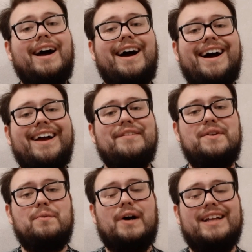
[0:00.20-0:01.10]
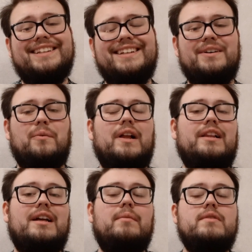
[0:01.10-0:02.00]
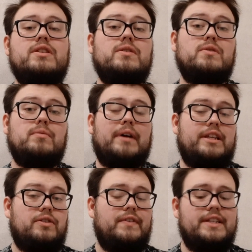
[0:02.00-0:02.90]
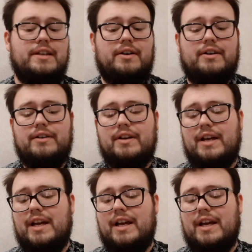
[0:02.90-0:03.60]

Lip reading: Hi everyone, welcome to my new video.